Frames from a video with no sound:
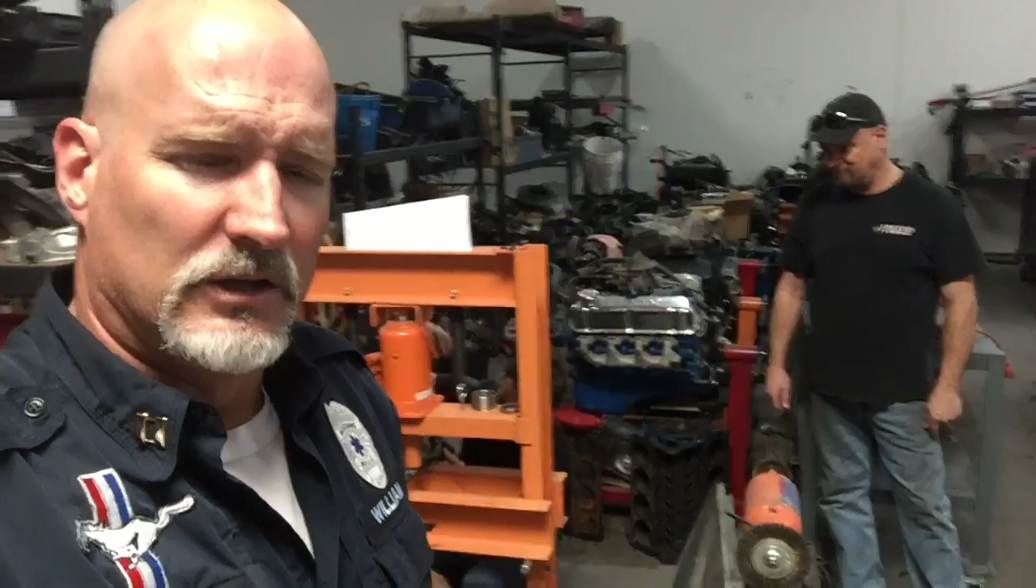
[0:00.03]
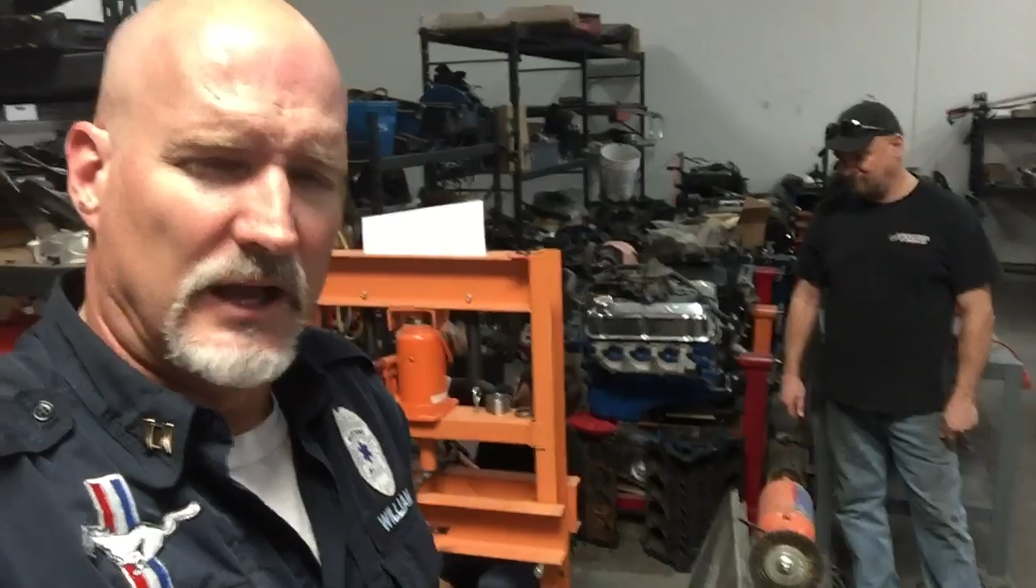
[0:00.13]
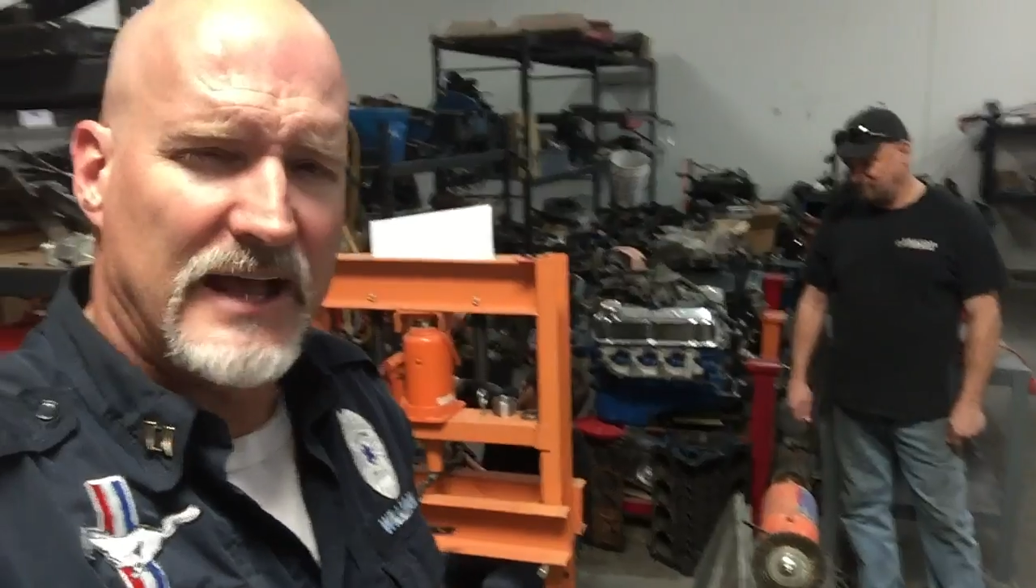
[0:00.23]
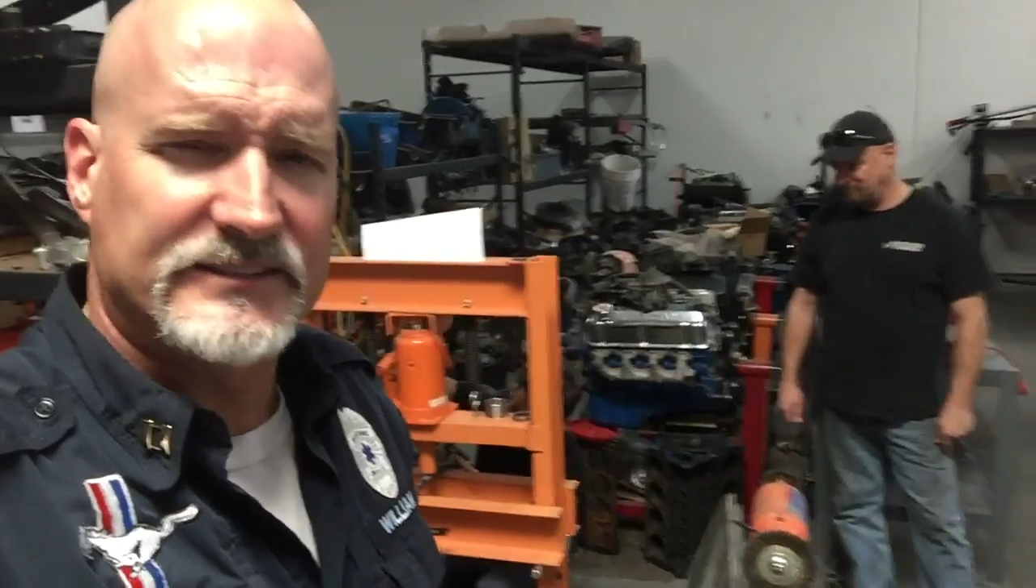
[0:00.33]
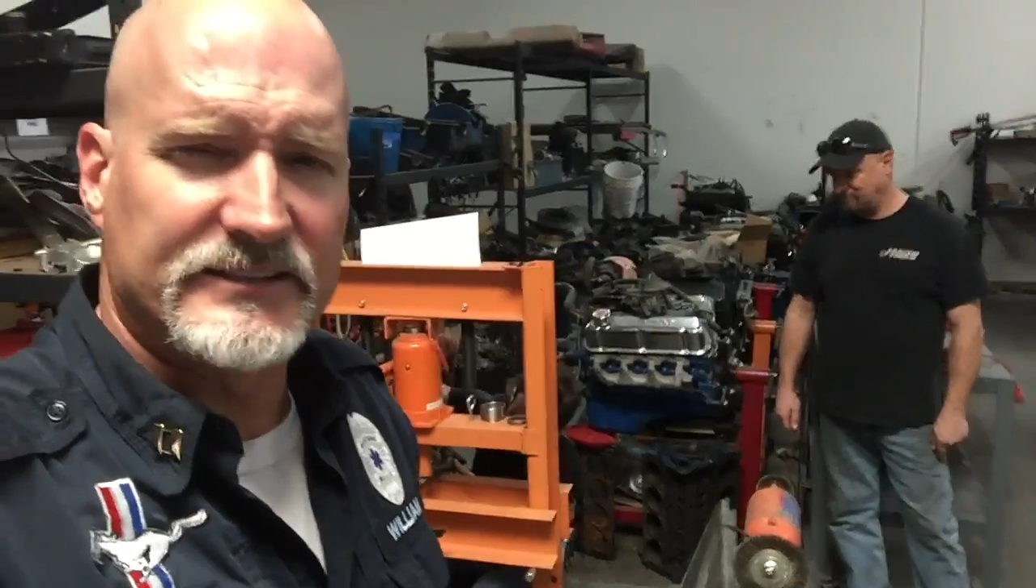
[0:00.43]

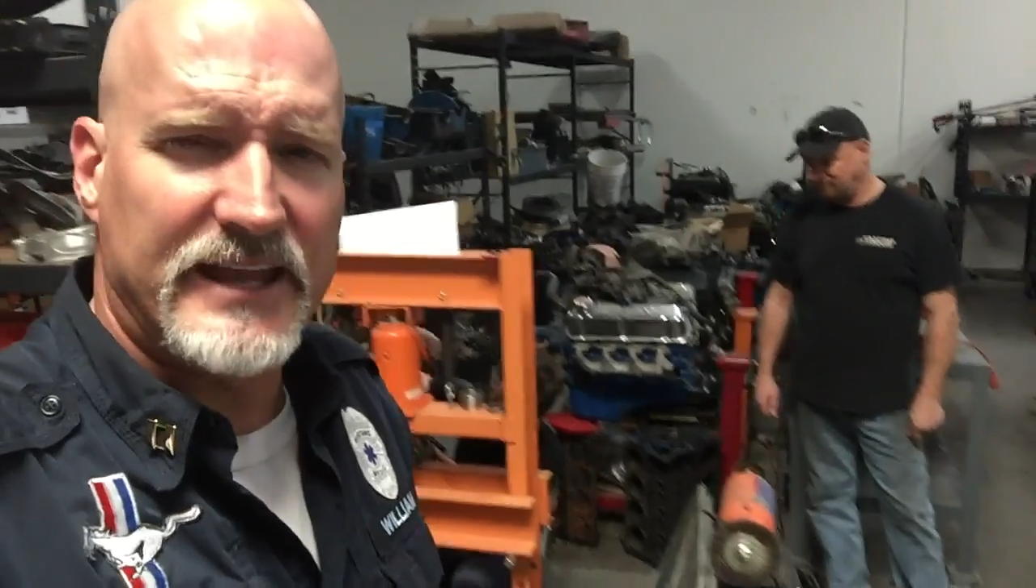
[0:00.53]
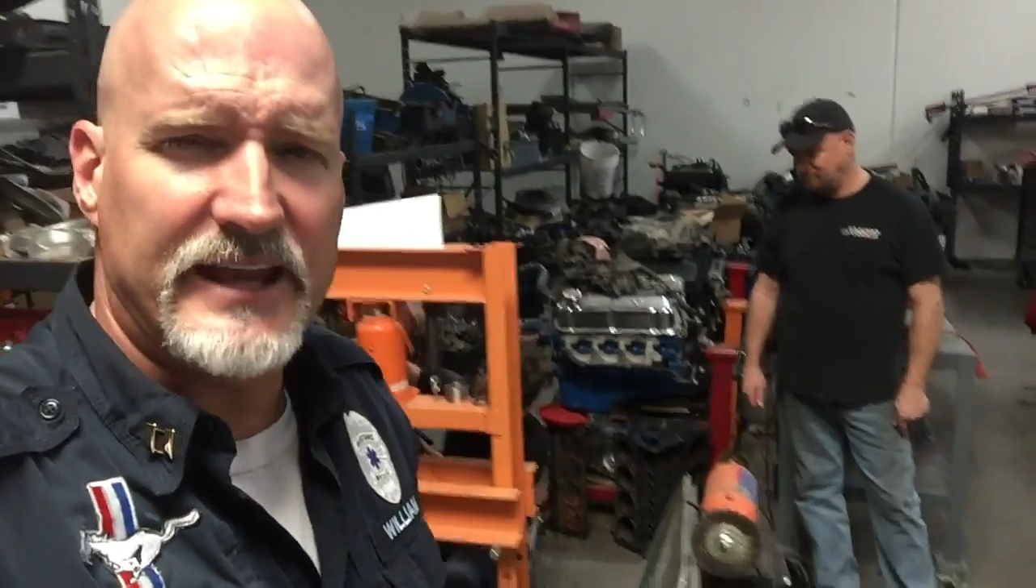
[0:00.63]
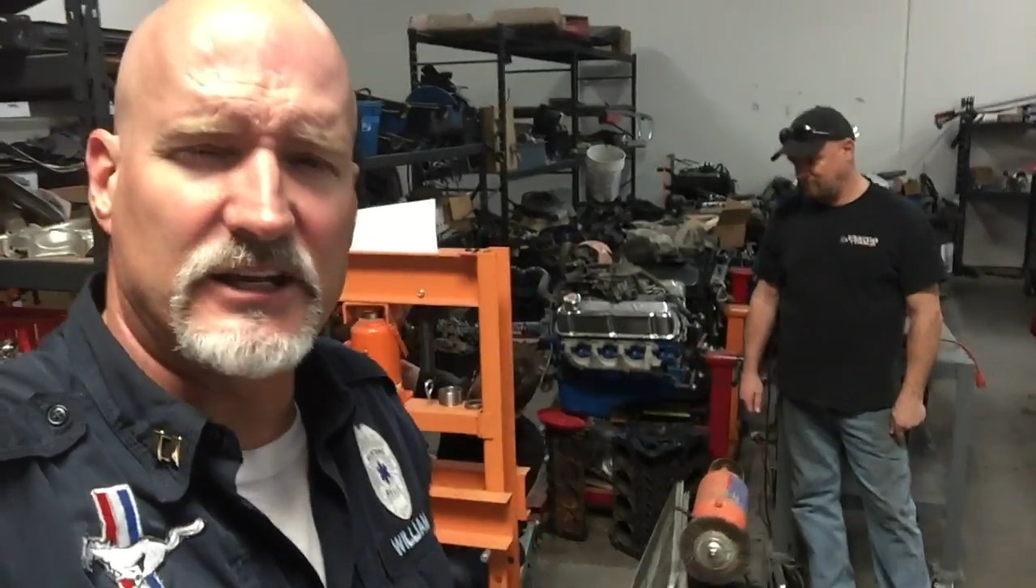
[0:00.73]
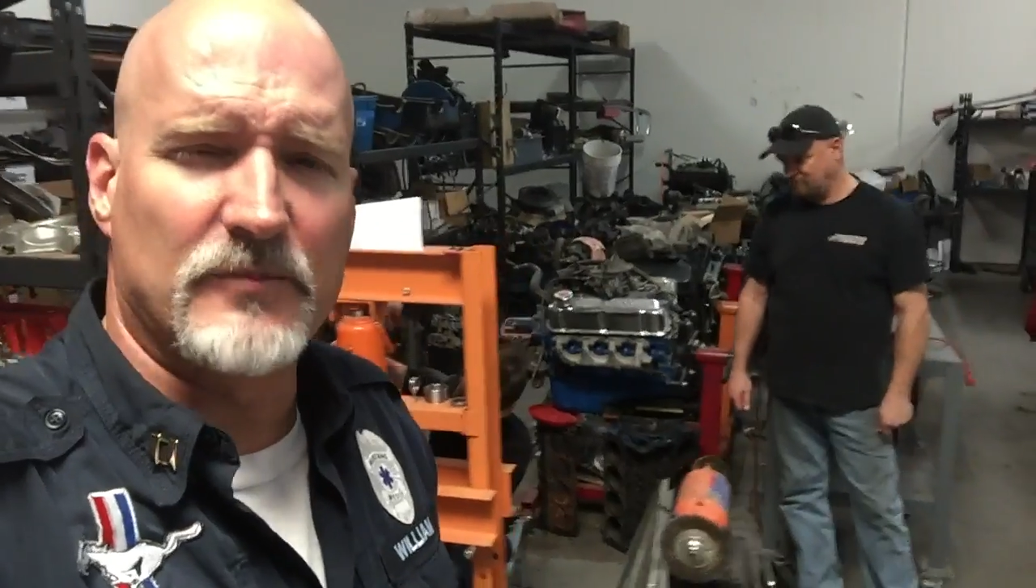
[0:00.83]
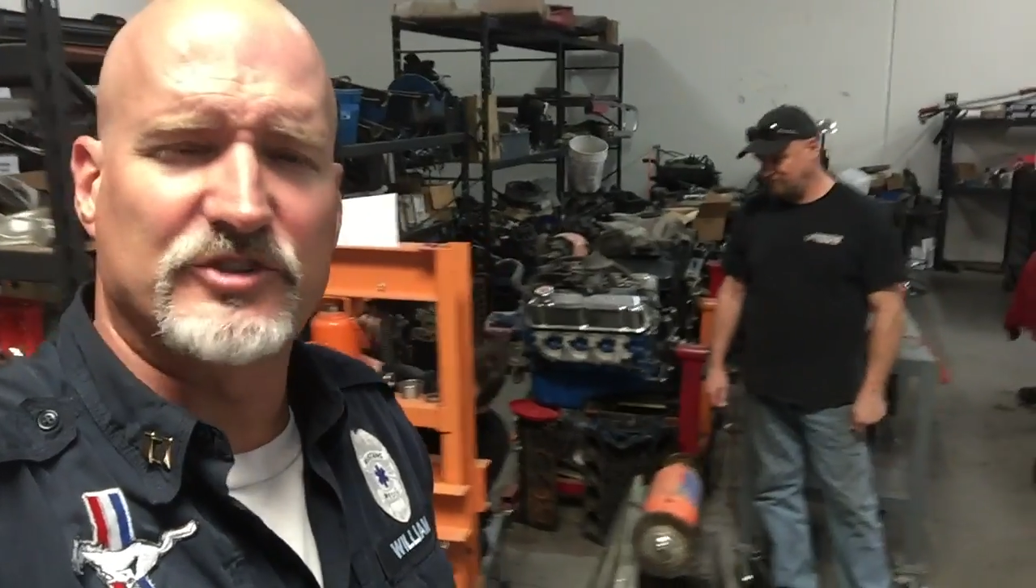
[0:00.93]
As the day
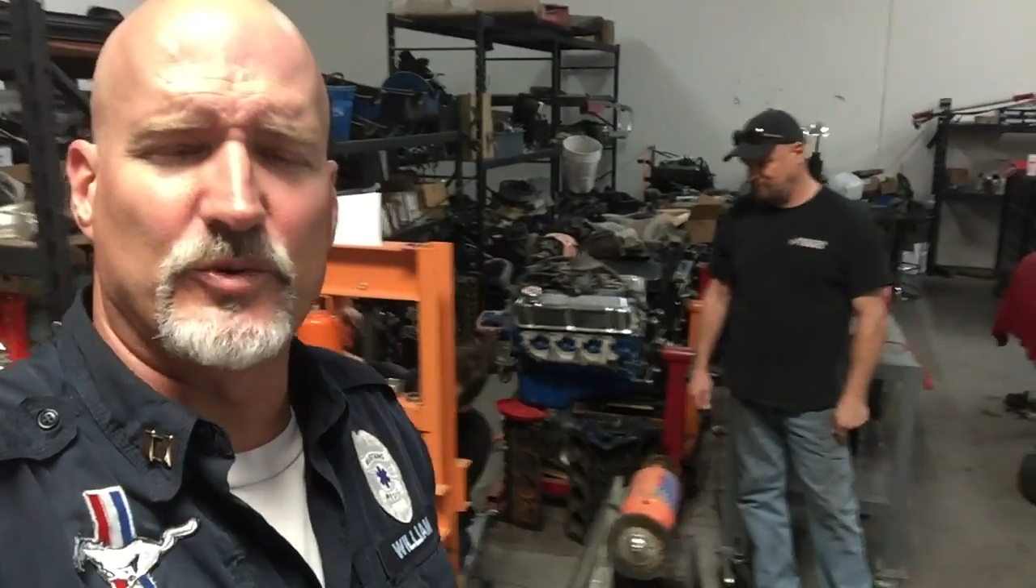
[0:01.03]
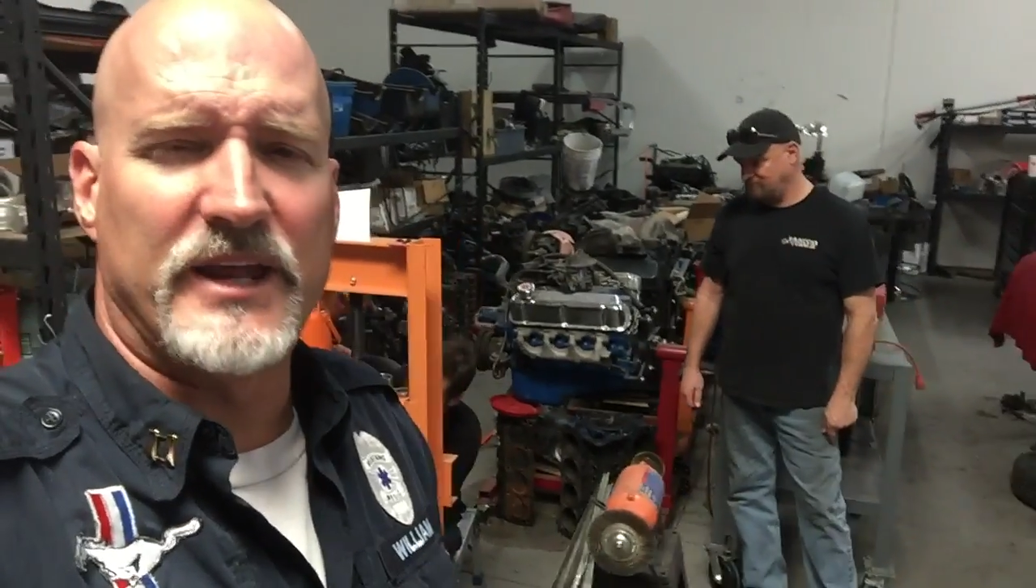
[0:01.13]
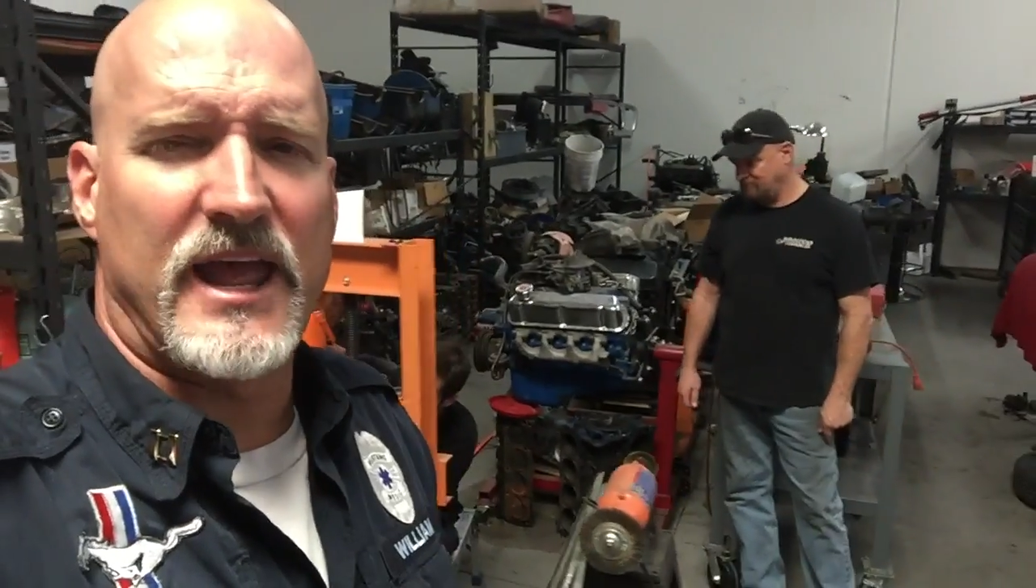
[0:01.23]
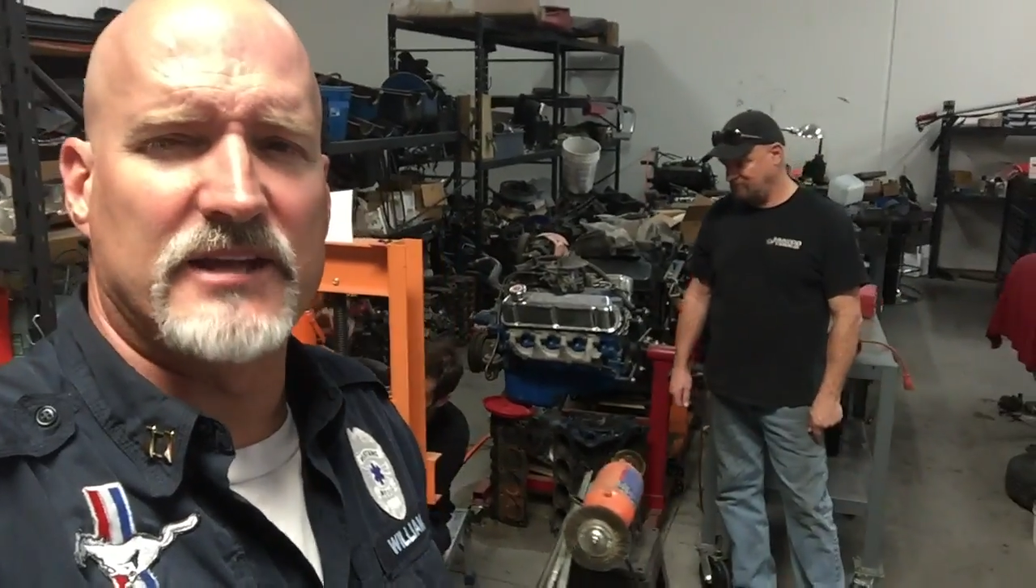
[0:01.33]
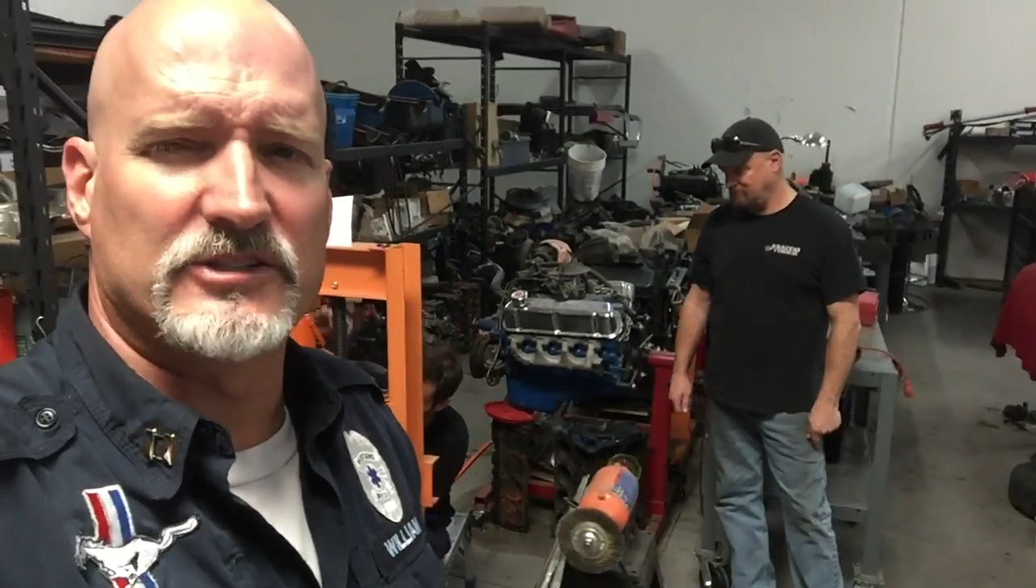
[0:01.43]
comes to an
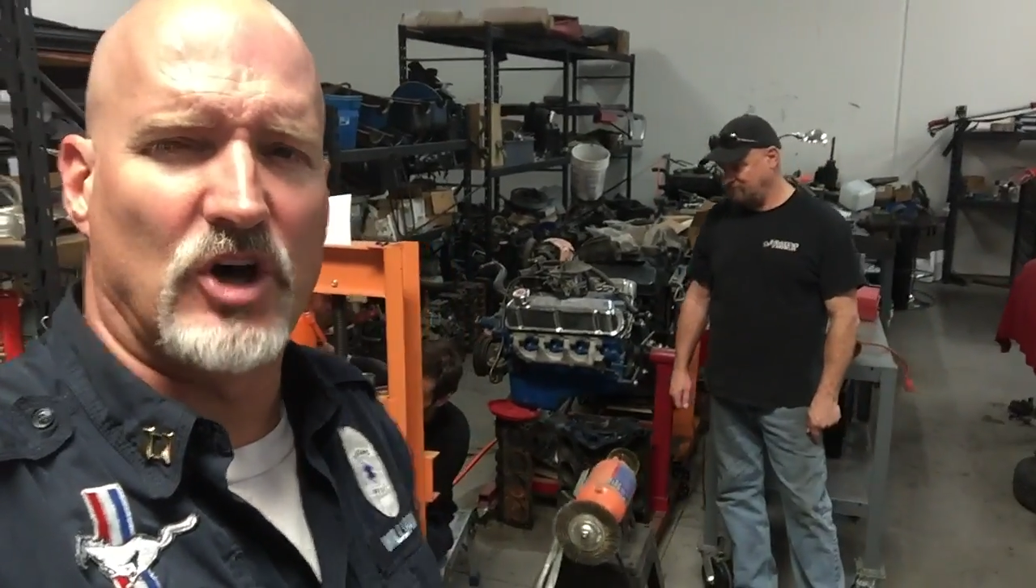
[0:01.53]
end